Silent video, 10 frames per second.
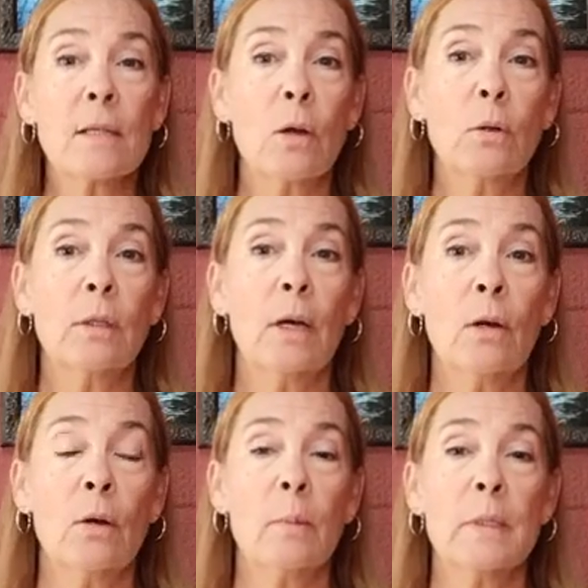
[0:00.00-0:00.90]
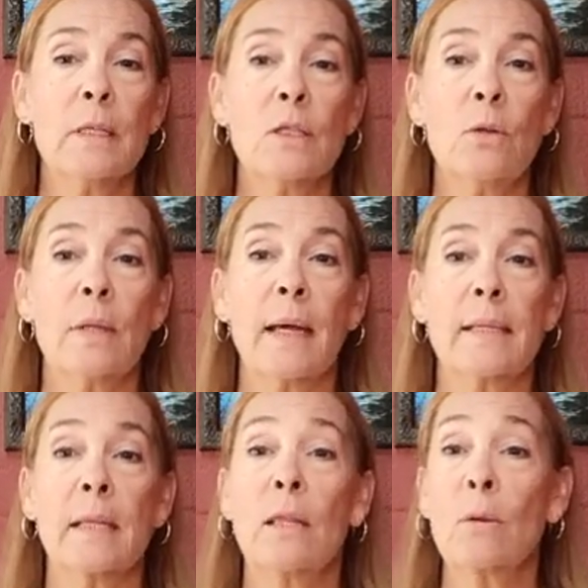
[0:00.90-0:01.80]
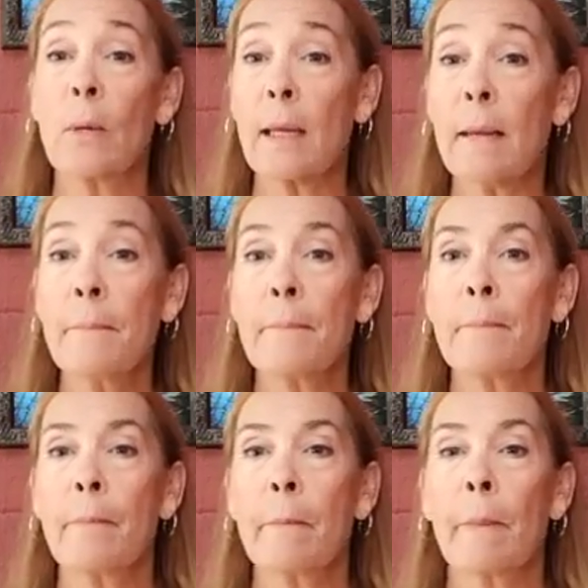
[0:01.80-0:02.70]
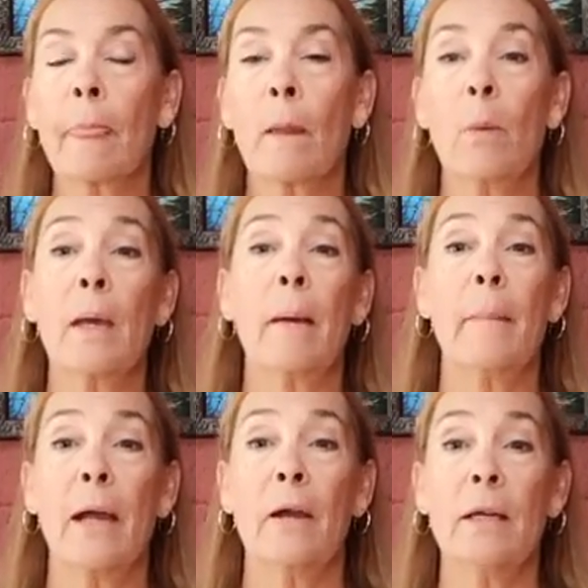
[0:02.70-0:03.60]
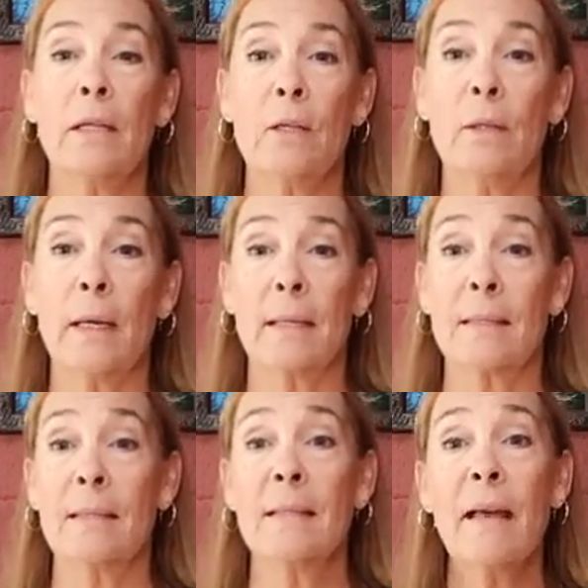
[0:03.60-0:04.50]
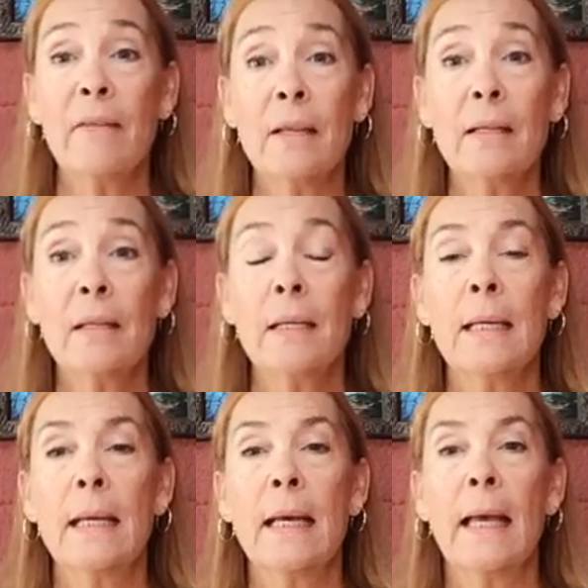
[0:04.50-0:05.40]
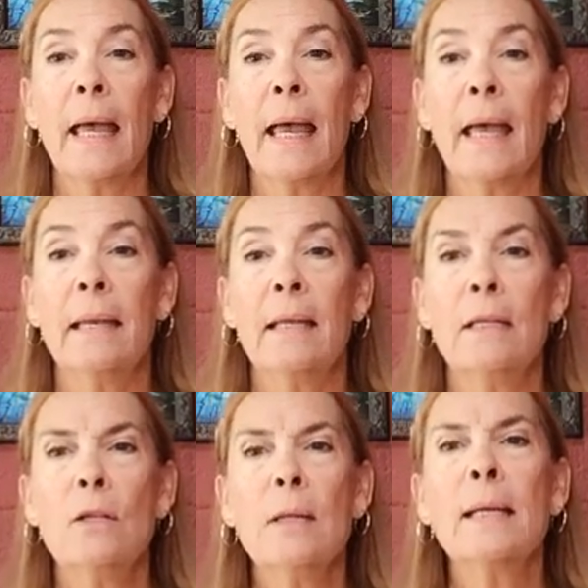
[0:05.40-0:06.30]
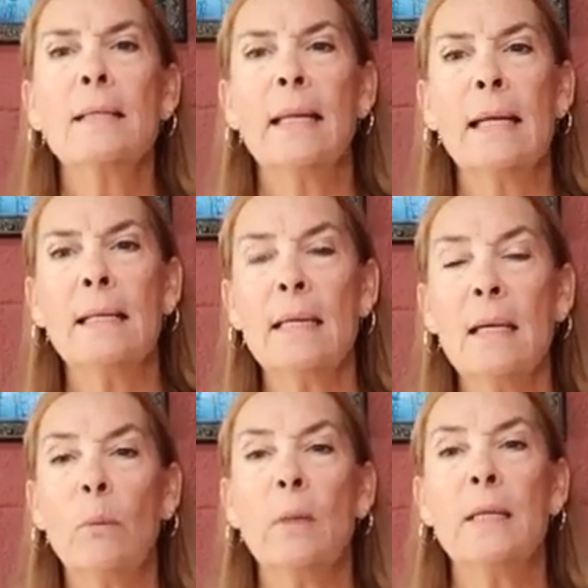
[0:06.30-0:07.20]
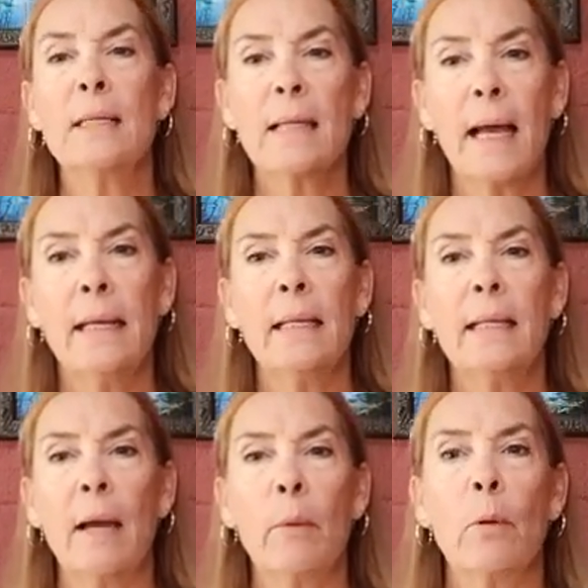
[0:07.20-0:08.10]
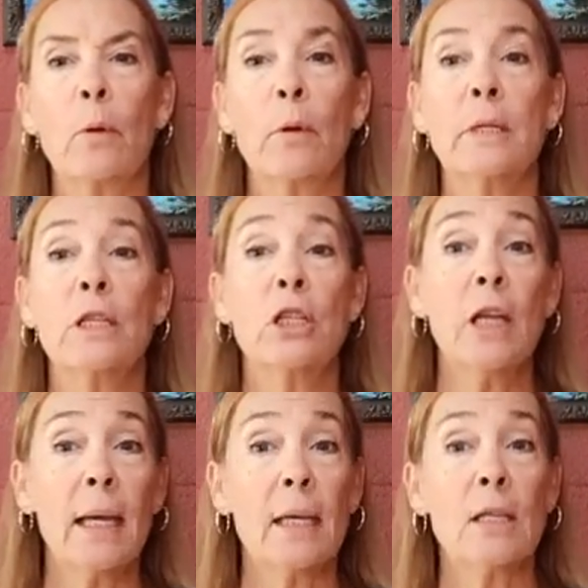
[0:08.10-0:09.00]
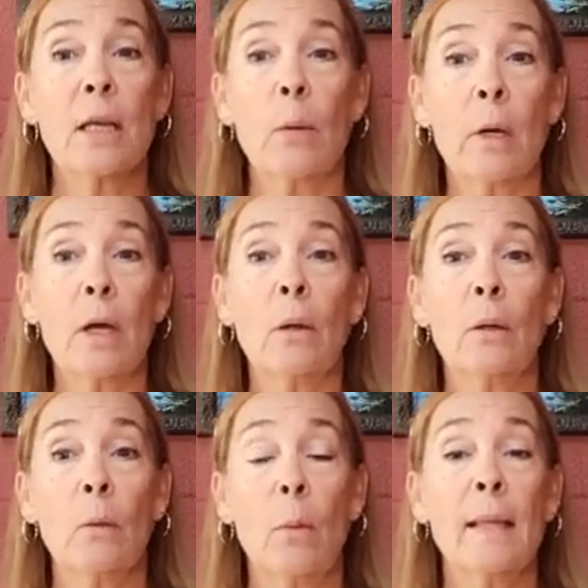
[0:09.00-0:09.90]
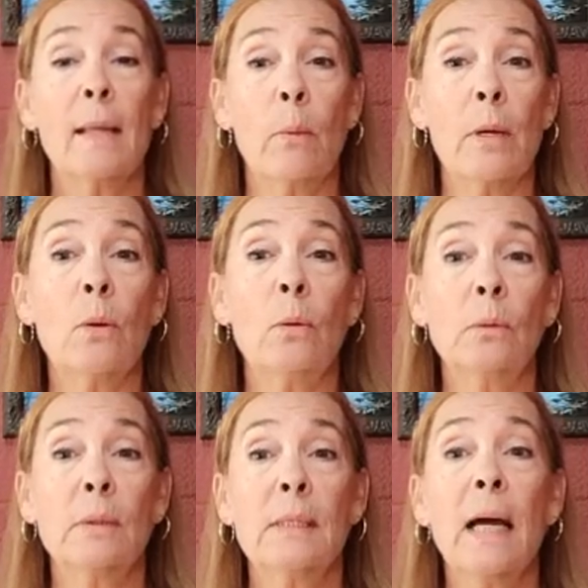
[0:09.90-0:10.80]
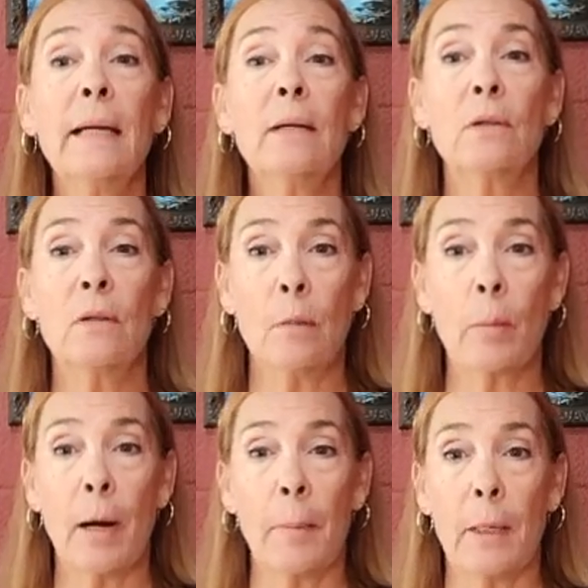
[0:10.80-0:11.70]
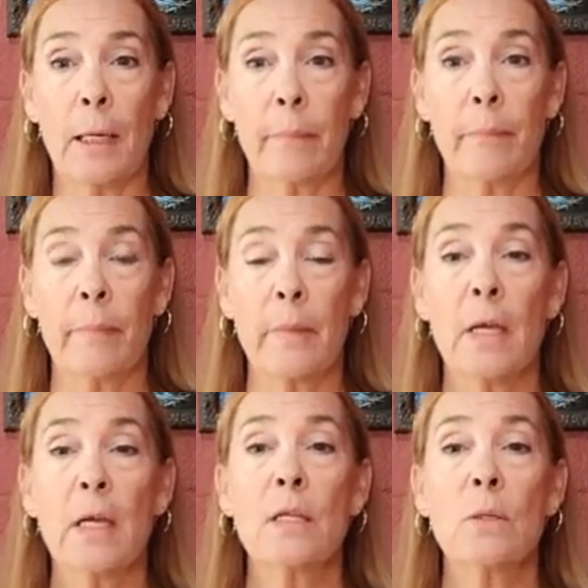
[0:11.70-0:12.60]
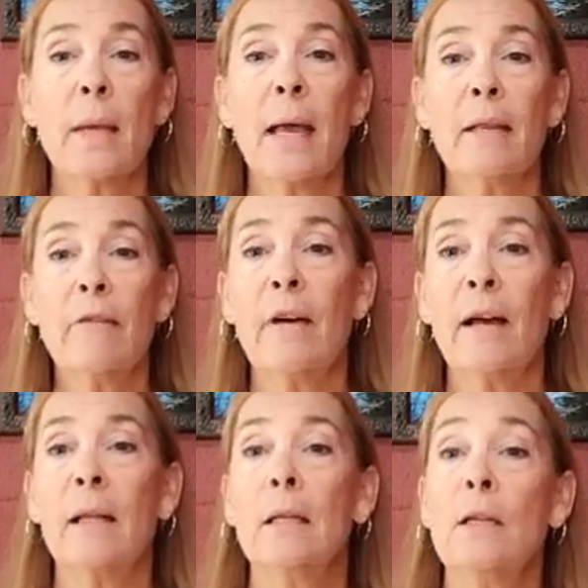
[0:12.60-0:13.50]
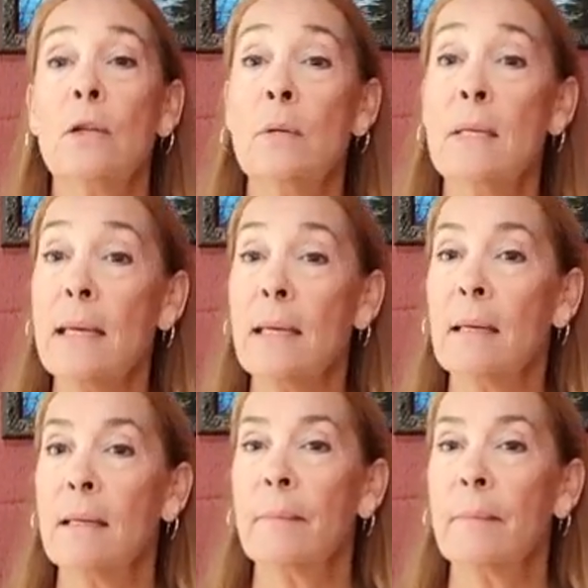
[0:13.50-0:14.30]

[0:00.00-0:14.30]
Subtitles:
owned the home since 2003. We got married in 2007. And in 2018, we decided that we were going to change the way that we hold title to the property. So we had to file a new deed.